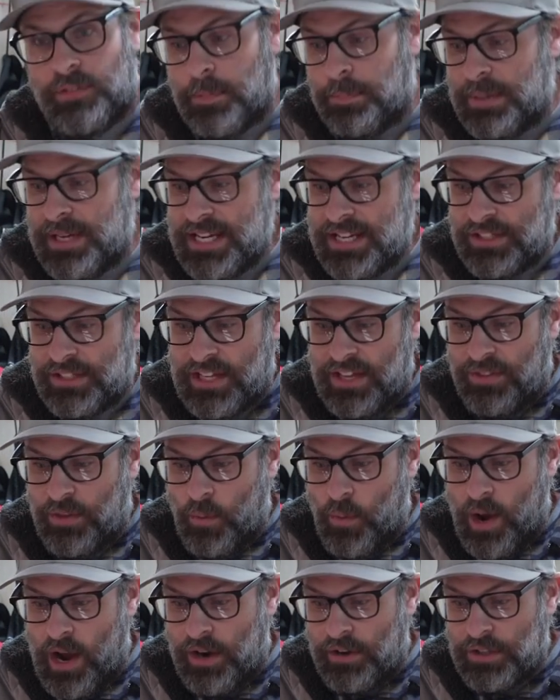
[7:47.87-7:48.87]
the piece, and the
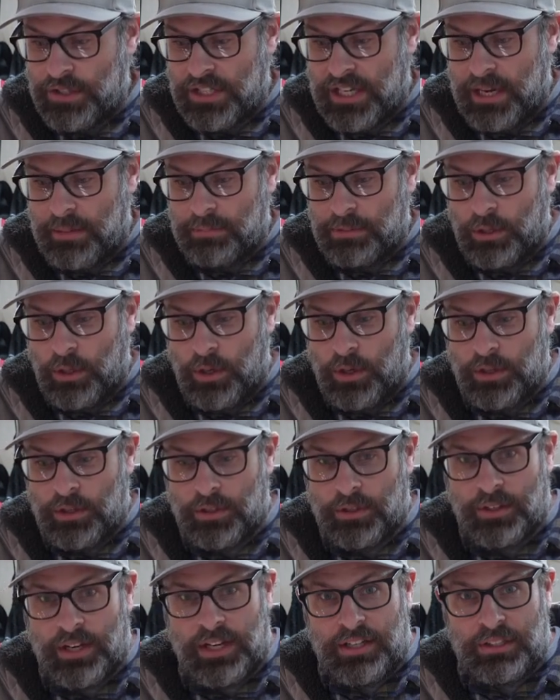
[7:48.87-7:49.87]
wire just kept
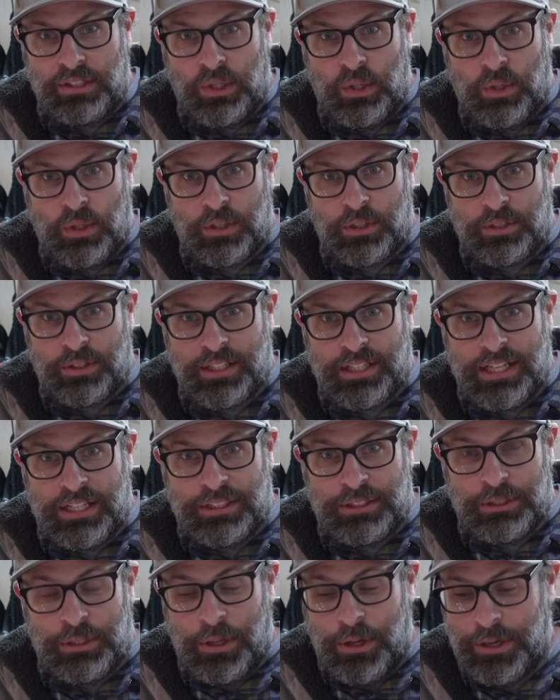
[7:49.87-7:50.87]
getting longer and
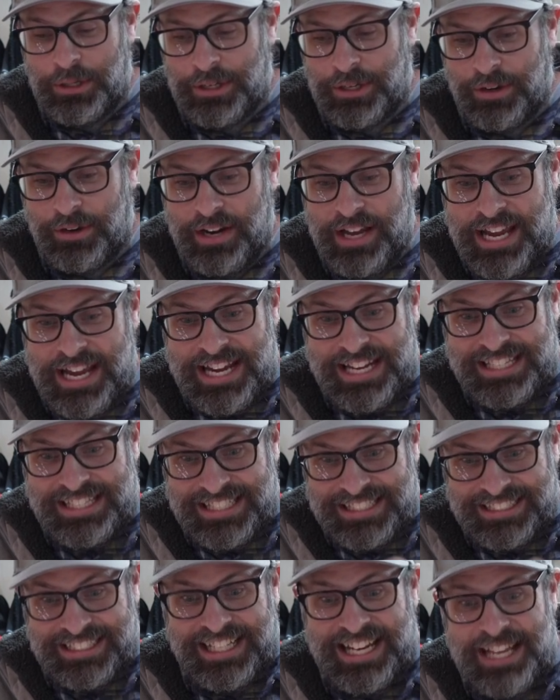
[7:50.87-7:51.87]
getting longer
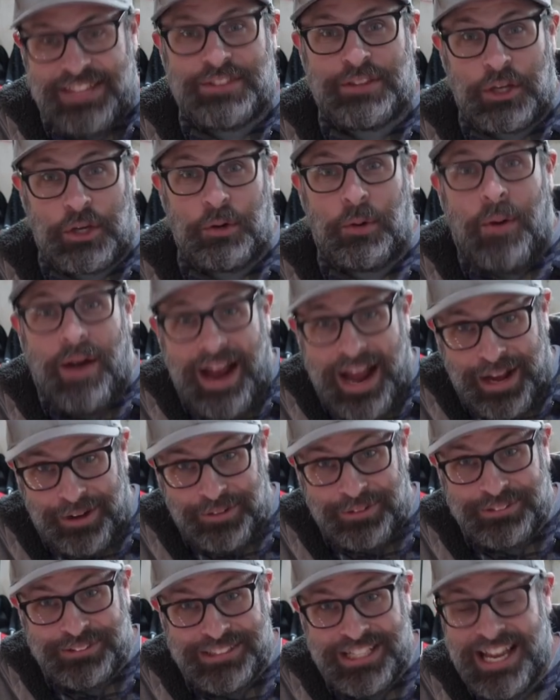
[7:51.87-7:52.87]
until it hit the
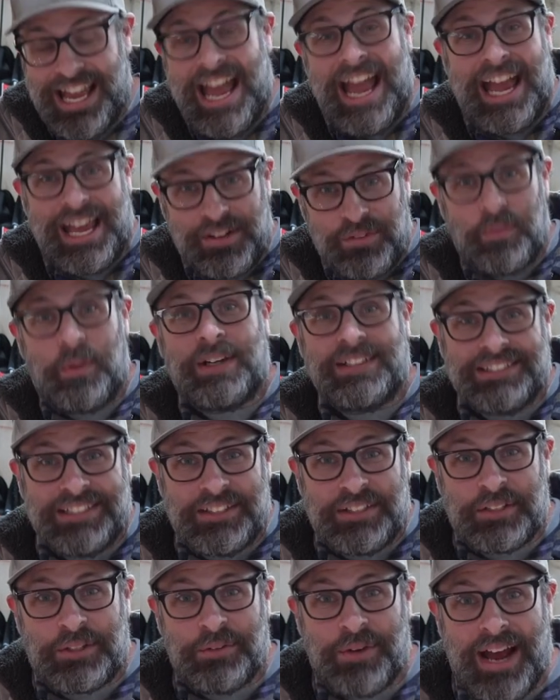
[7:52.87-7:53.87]
ground and
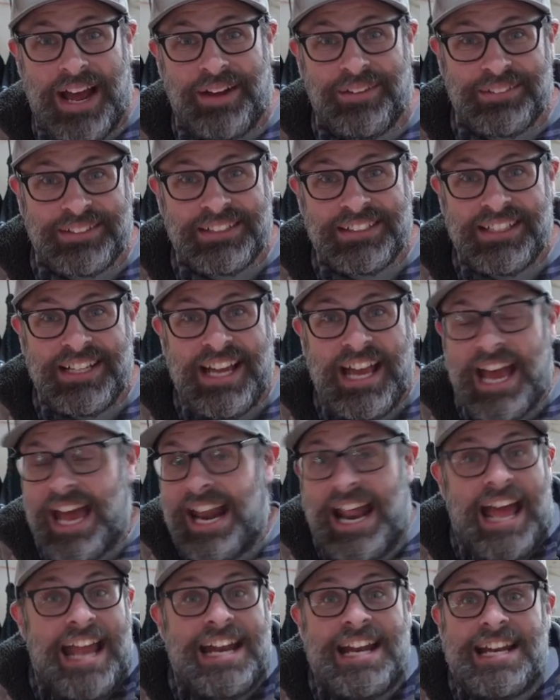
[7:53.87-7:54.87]
welded the ground.
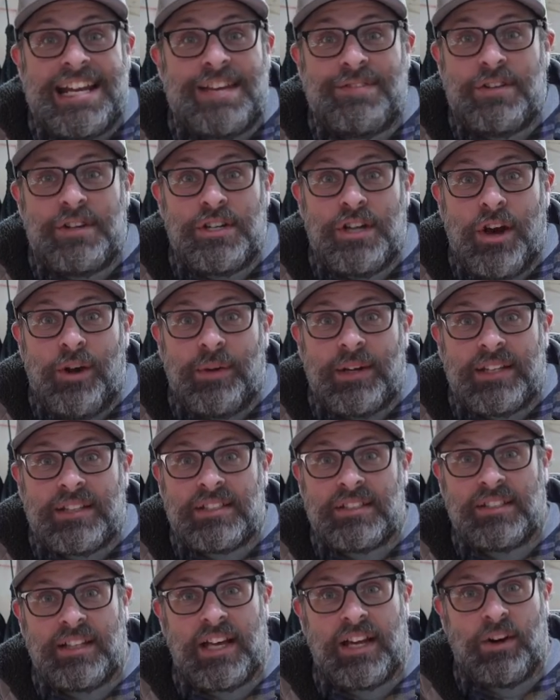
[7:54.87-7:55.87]
And I didn't even know it
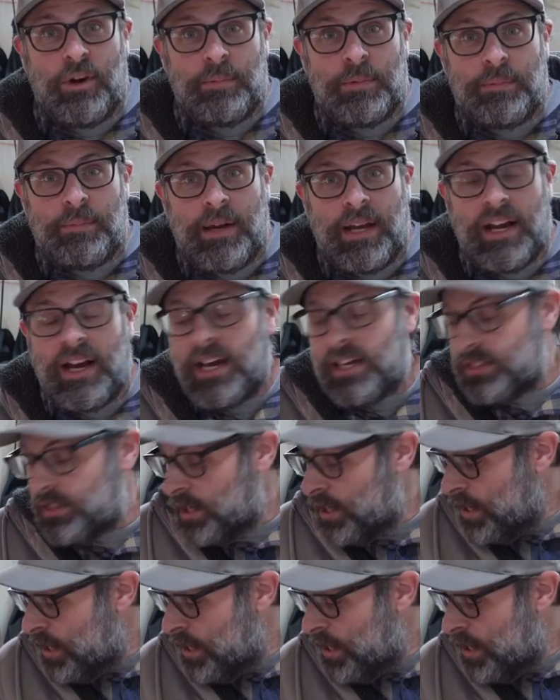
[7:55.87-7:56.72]
until I opened my eyes.